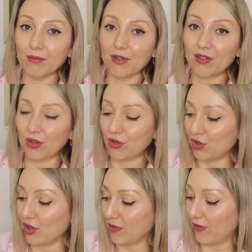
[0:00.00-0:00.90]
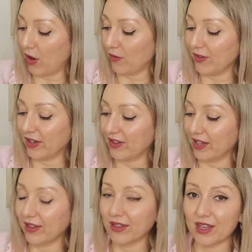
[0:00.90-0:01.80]
So you'll have hopefully
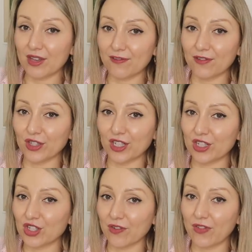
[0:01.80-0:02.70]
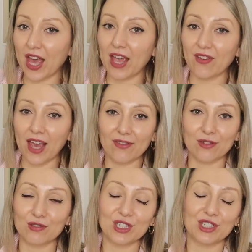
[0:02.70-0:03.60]
seen the footage of that. If I haven't
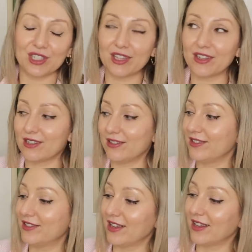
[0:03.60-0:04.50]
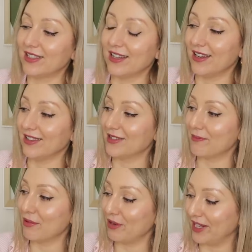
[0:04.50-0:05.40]
already done it, then I'll insert it at
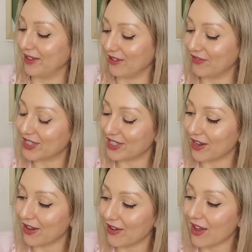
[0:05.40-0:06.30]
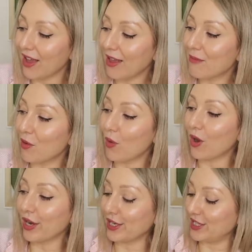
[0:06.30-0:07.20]
some point in this video. But
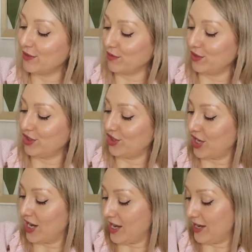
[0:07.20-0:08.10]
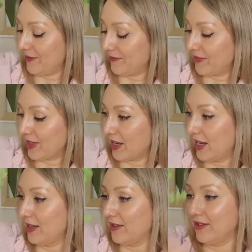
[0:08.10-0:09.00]
what I did want to share
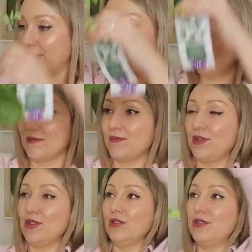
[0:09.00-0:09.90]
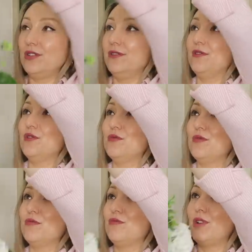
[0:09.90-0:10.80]
is this
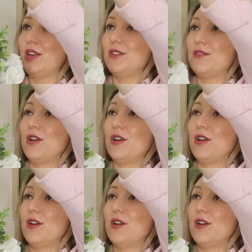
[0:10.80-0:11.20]
beautiful wreath.